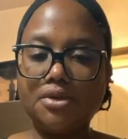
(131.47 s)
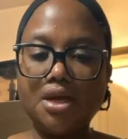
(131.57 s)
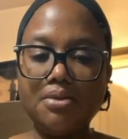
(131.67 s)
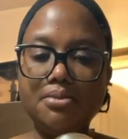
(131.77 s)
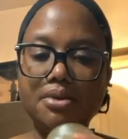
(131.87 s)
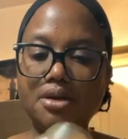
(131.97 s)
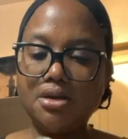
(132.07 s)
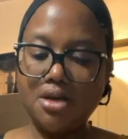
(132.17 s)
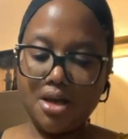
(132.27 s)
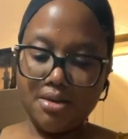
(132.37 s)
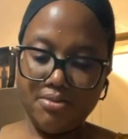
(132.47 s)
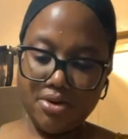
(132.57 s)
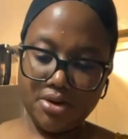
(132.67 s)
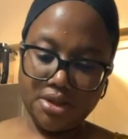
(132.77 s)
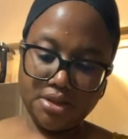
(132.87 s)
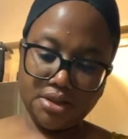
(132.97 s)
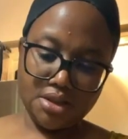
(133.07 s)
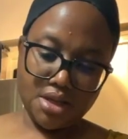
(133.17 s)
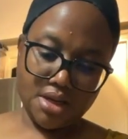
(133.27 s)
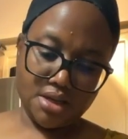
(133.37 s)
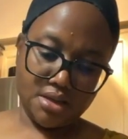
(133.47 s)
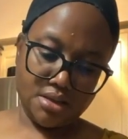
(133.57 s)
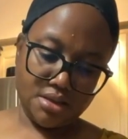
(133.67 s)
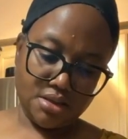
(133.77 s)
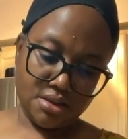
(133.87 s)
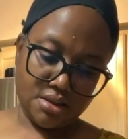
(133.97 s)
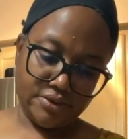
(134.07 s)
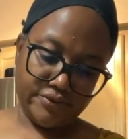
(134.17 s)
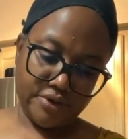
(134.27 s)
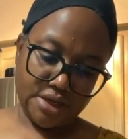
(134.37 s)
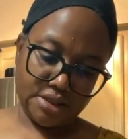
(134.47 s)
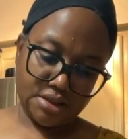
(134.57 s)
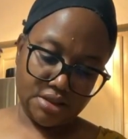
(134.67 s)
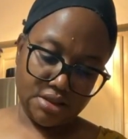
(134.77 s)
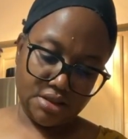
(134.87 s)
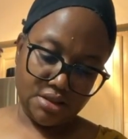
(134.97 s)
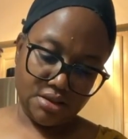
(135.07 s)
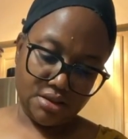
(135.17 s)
I'm gonna eyeball it and add flaxseed,